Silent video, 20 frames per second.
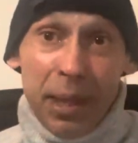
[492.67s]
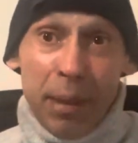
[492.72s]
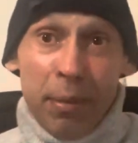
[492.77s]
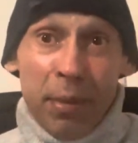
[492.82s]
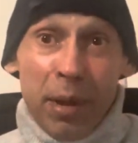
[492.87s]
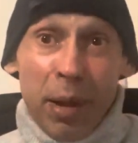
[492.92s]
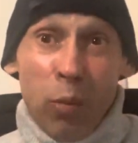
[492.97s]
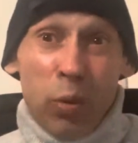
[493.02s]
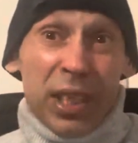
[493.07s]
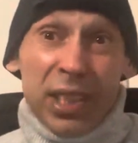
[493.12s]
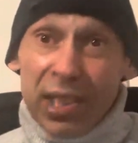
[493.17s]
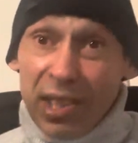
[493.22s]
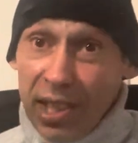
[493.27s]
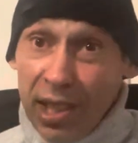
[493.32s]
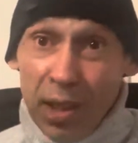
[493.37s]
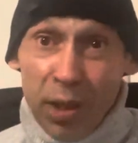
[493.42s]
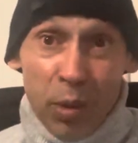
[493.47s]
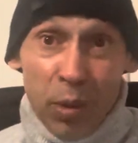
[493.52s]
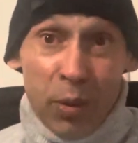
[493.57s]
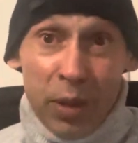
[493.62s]
I want to see
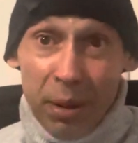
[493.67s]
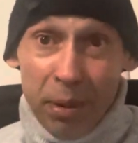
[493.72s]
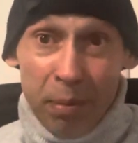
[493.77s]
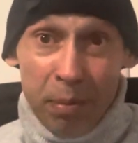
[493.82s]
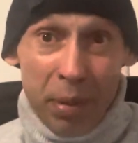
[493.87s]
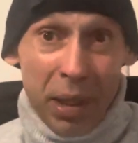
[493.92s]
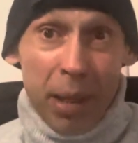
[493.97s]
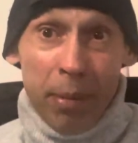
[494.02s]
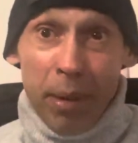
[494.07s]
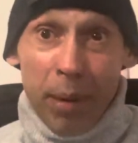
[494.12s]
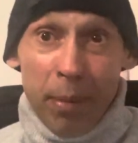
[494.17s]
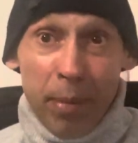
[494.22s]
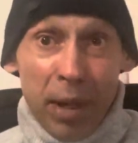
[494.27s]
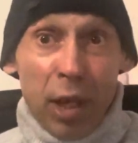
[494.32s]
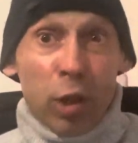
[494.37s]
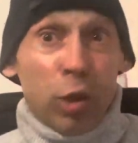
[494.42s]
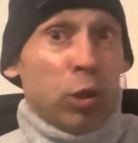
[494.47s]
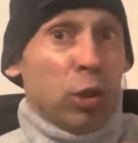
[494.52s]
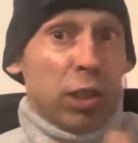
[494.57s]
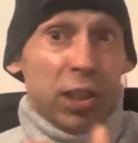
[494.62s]
you and blah, blah, blah.
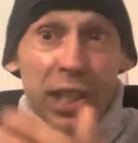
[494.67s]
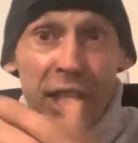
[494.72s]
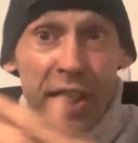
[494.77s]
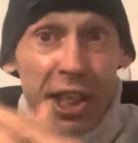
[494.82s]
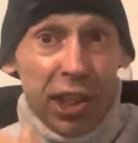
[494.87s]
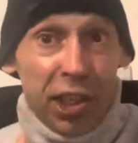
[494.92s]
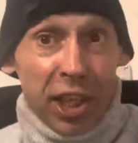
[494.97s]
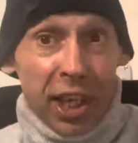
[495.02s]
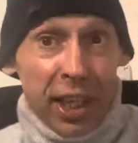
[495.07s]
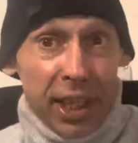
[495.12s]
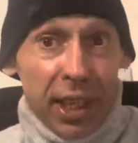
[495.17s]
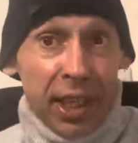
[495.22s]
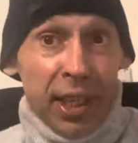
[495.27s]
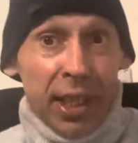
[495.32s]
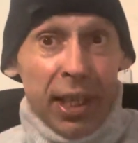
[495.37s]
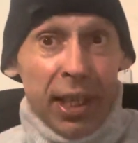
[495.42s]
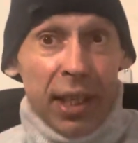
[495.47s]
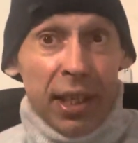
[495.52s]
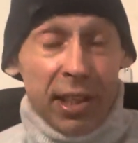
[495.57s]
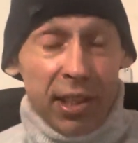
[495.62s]
Good DJ,
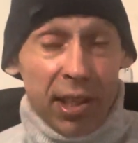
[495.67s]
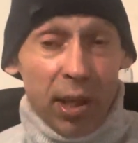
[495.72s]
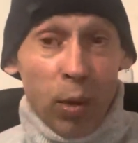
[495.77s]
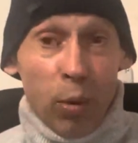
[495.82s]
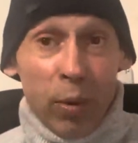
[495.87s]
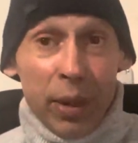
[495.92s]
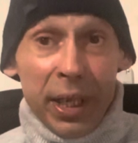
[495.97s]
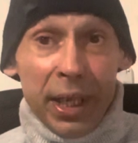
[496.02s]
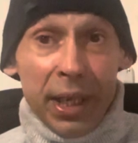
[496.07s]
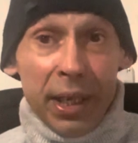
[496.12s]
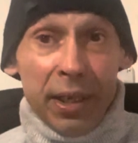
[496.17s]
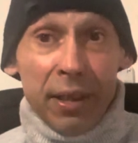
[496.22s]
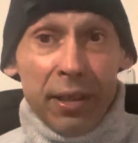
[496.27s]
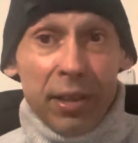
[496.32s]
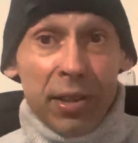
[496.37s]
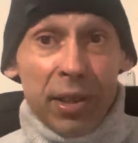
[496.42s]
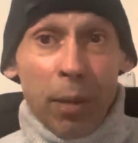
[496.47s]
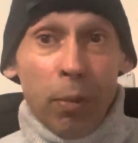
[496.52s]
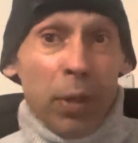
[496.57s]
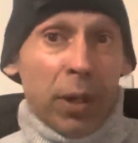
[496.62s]
Selwyn, and
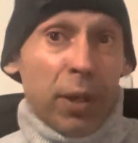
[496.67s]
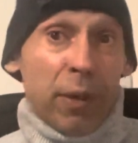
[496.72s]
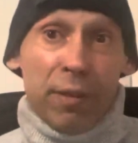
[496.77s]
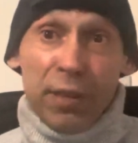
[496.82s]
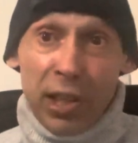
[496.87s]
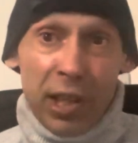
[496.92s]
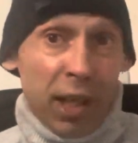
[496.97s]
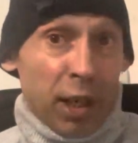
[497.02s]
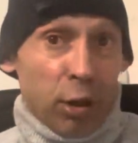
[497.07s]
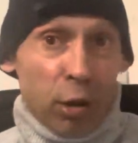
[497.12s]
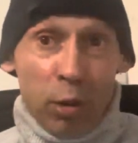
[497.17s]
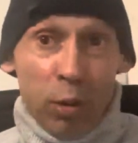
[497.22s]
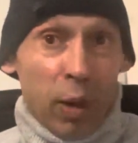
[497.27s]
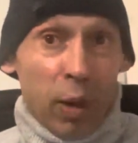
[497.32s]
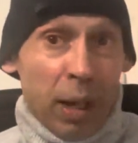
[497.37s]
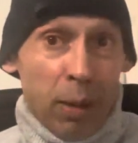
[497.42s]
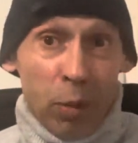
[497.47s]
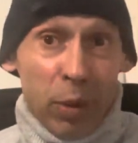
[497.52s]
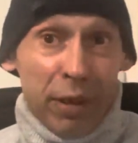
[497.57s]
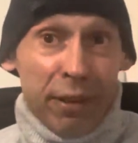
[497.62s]
someone obviously I grew
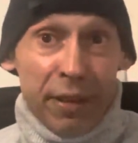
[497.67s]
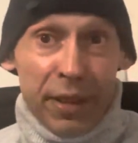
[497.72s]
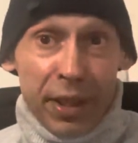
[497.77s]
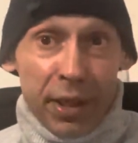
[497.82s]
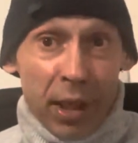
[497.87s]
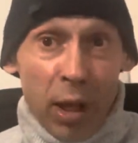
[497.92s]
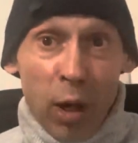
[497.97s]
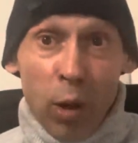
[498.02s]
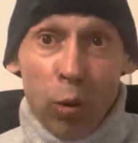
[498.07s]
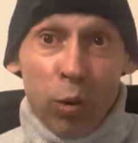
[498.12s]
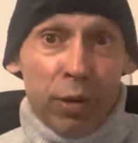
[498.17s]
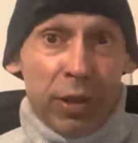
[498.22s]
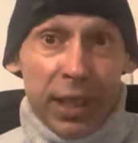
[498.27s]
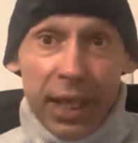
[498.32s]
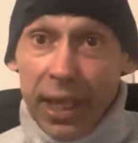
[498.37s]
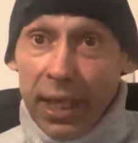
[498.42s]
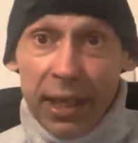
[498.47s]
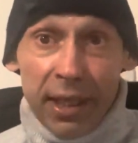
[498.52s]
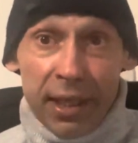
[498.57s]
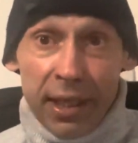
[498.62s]
up with and hold
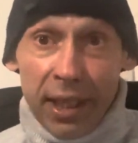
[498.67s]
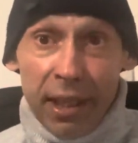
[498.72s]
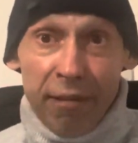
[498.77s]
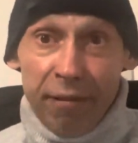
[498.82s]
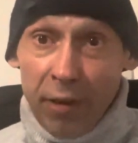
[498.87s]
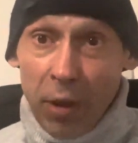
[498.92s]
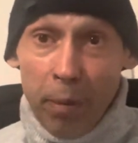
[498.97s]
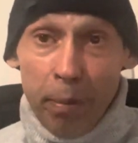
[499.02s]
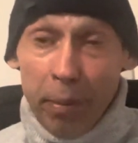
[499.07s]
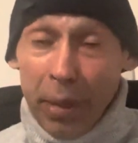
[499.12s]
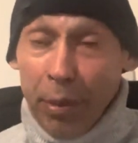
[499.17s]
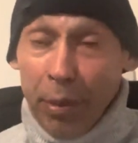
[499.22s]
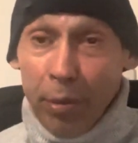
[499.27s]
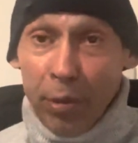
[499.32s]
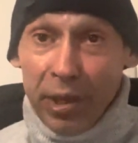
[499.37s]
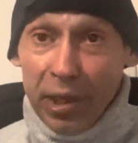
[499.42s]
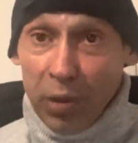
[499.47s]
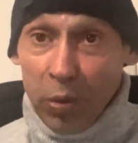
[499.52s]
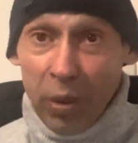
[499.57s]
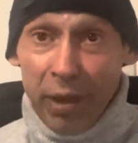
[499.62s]
dear, dear fond
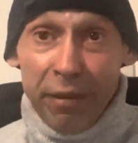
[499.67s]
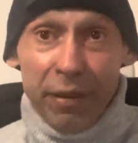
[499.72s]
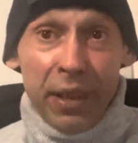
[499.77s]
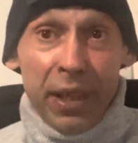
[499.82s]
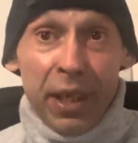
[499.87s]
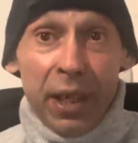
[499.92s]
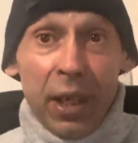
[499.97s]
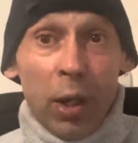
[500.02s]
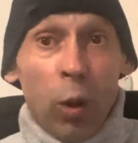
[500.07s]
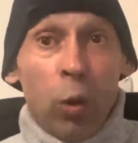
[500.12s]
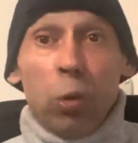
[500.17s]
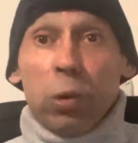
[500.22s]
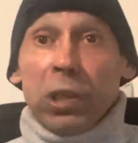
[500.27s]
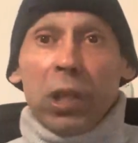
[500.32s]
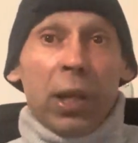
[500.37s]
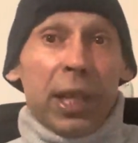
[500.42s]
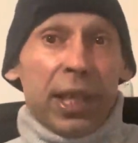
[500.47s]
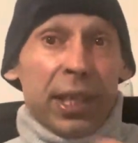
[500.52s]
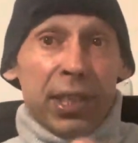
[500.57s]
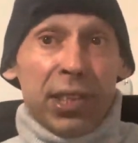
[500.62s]
memories with.
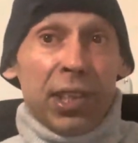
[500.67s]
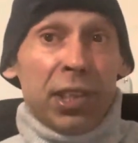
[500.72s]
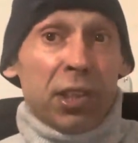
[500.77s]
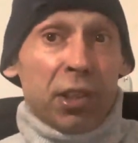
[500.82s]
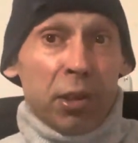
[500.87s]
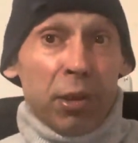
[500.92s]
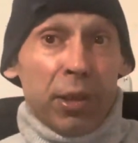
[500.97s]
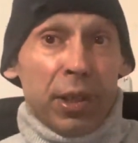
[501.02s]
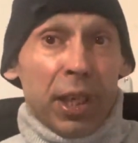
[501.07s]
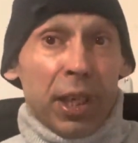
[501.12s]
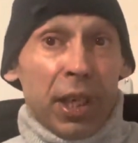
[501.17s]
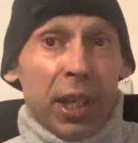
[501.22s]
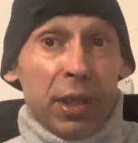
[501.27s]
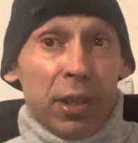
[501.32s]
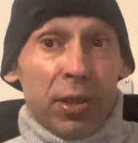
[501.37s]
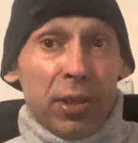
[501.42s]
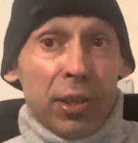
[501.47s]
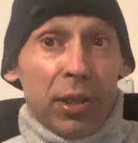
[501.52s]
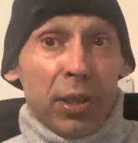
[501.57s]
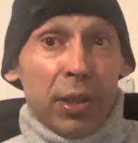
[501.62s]
Also, I had a sister that I
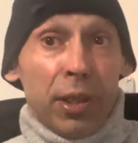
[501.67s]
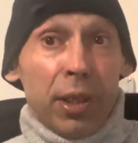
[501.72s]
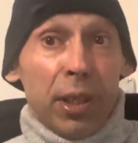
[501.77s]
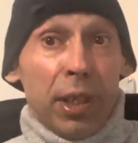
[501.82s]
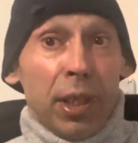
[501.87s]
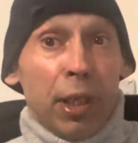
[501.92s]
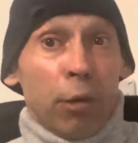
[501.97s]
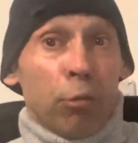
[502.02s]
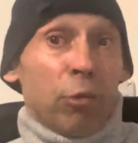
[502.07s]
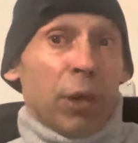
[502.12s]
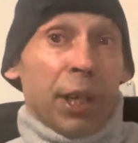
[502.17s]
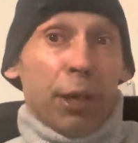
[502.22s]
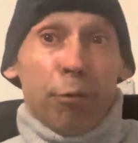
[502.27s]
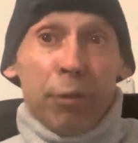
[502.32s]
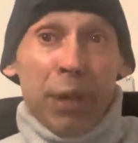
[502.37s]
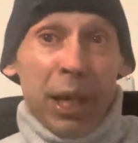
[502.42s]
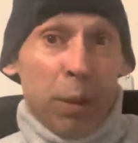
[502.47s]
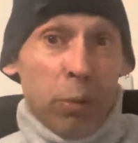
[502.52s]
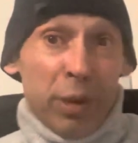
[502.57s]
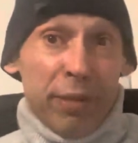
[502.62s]
used to run
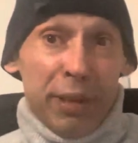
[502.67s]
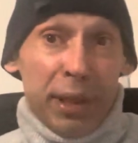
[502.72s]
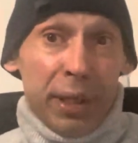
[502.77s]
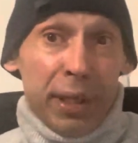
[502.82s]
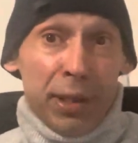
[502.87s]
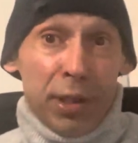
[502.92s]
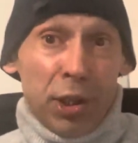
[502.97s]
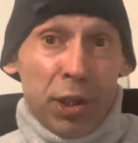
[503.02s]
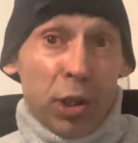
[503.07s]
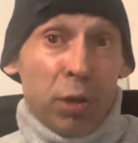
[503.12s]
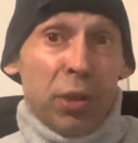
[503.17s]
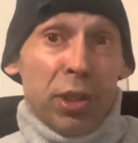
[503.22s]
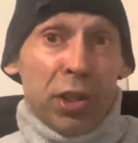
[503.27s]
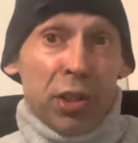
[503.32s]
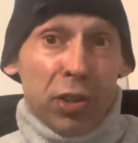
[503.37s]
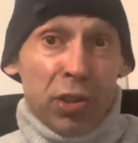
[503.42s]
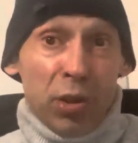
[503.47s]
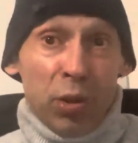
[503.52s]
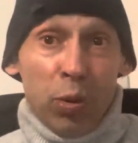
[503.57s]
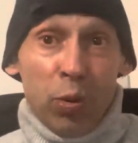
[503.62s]
around with in junior
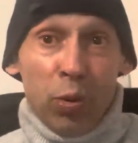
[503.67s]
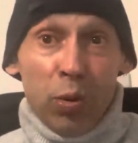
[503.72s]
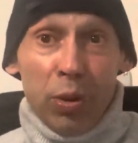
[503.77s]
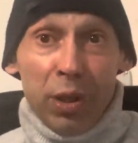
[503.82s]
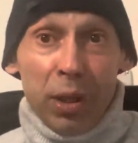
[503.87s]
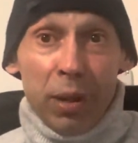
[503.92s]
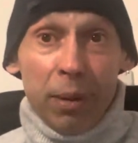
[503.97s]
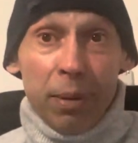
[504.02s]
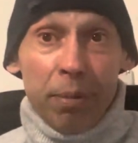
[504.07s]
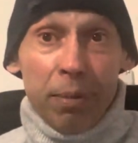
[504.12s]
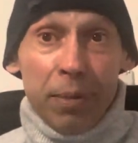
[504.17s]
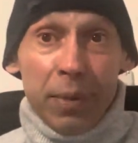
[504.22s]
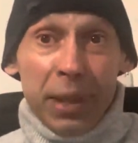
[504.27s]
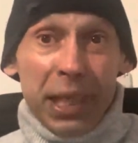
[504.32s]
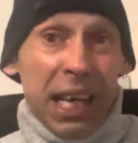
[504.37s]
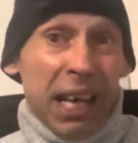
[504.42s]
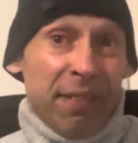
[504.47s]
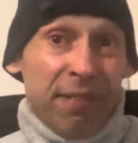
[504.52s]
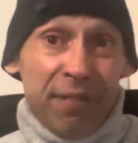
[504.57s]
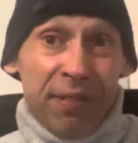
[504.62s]
school,
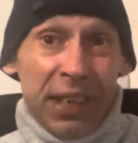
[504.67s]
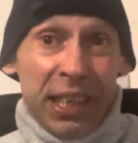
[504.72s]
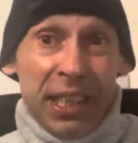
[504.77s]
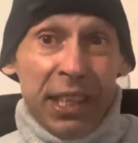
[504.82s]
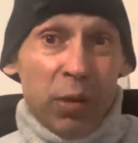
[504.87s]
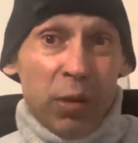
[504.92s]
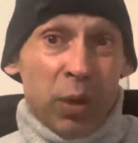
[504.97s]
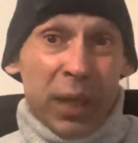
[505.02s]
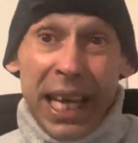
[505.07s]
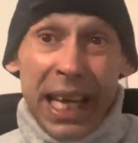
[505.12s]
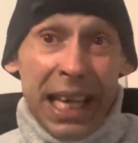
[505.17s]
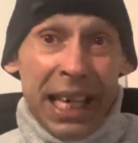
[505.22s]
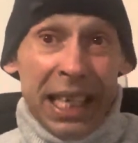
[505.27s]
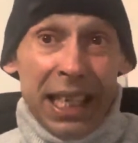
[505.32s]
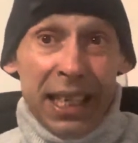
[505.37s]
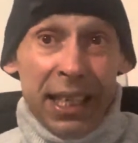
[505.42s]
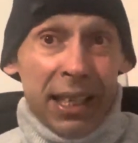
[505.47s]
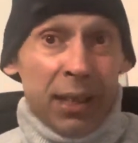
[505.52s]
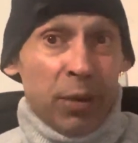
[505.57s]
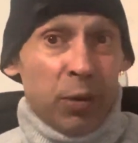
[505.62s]
Kathleen,
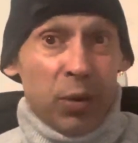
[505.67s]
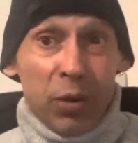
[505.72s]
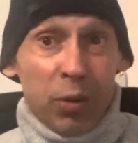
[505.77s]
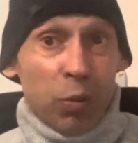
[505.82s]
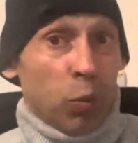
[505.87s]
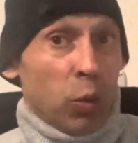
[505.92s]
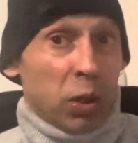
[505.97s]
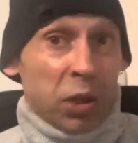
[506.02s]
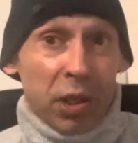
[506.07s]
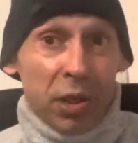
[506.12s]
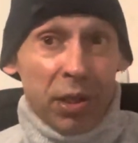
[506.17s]
who